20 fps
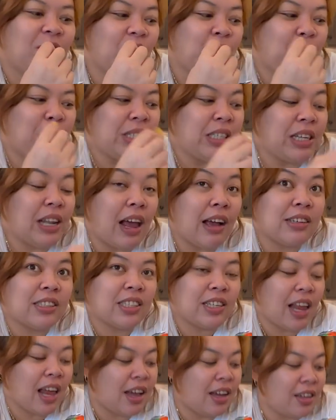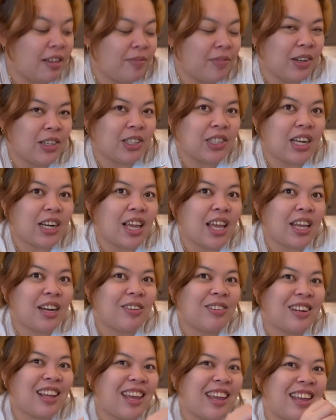Don't be slang slang. There's an N
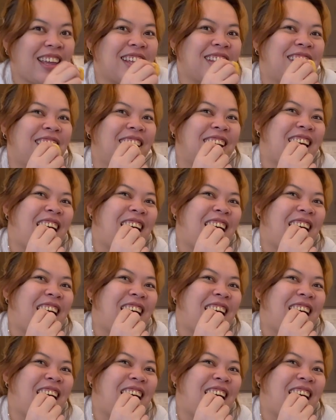on the end.